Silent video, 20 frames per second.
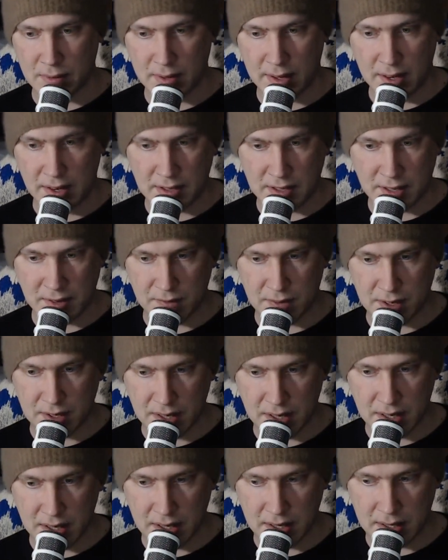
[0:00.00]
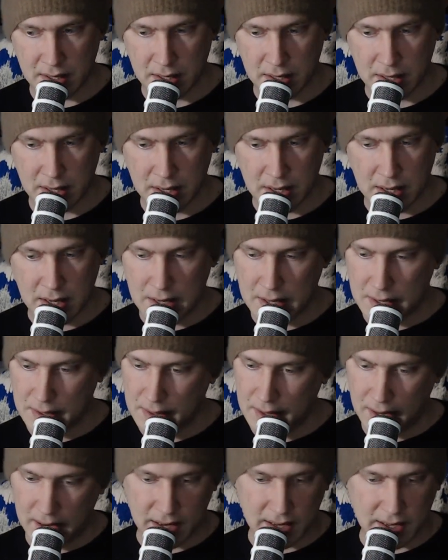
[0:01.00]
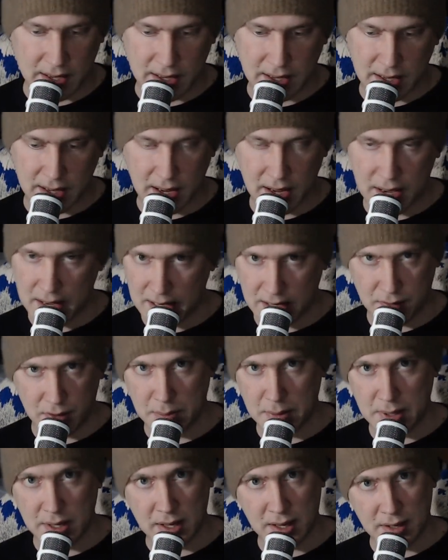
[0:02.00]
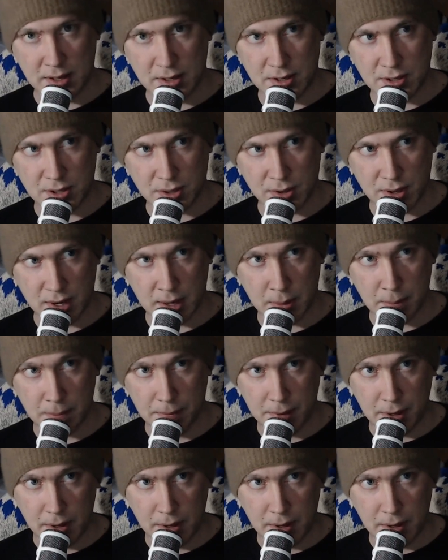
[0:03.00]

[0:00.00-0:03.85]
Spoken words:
It is a fatigue that I can't even begin to describe.